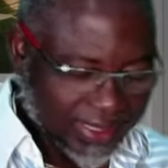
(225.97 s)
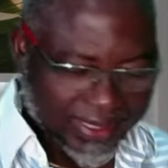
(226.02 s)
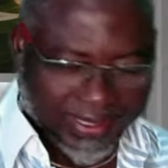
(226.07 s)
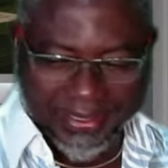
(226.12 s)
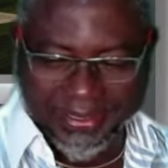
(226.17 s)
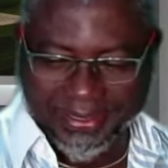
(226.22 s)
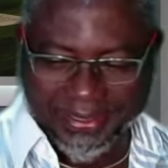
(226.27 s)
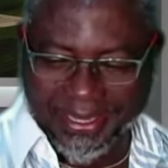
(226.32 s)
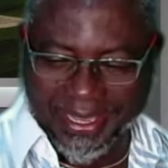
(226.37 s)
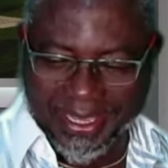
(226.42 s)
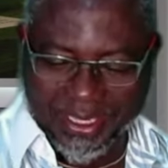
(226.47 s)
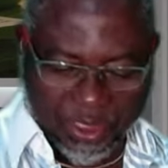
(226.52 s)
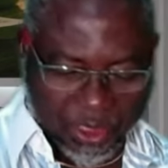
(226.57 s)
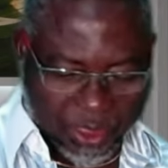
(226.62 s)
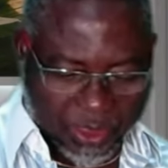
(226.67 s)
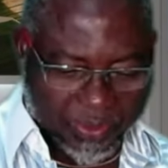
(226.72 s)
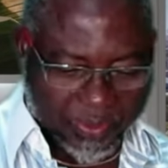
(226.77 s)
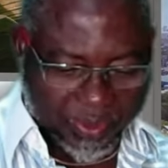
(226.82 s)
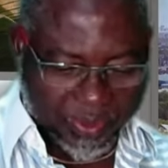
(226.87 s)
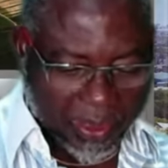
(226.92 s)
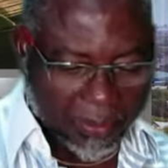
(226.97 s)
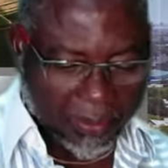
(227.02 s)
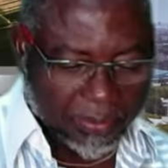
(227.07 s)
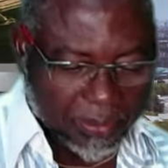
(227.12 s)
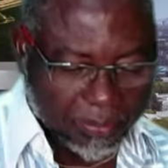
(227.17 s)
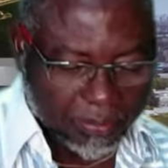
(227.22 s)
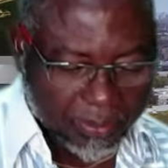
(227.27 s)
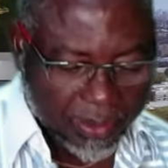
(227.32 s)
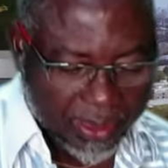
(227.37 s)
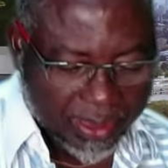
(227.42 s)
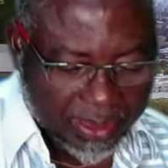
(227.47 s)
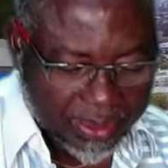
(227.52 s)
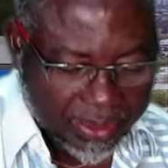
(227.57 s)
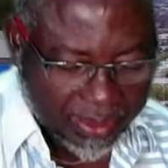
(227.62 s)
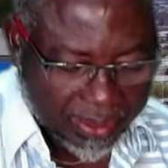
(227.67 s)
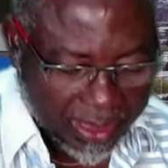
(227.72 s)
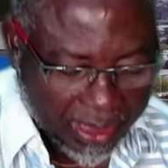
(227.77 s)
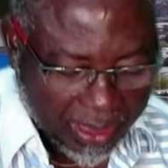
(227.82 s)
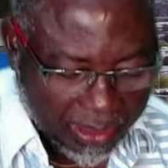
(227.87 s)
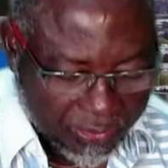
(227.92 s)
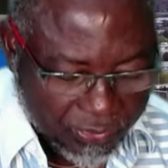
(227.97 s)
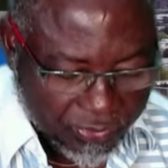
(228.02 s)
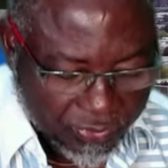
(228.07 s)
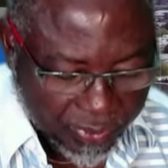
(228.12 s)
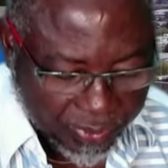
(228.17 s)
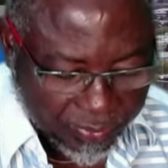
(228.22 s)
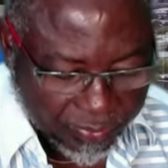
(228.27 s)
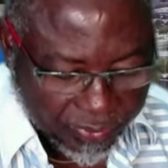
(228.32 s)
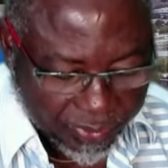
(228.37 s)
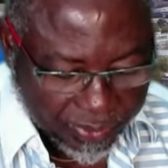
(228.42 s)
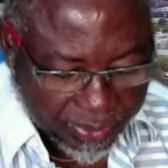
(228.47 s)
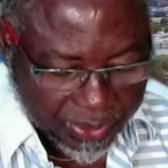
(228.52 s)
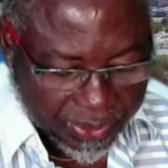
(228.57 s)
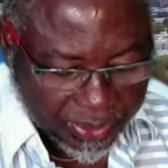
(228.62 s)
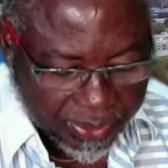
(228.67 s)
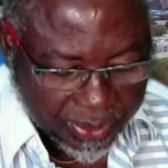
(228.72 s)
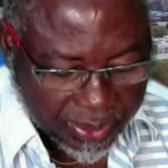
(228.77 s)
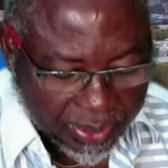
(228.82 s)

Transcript: in Nigeria, be blessed and highly favored.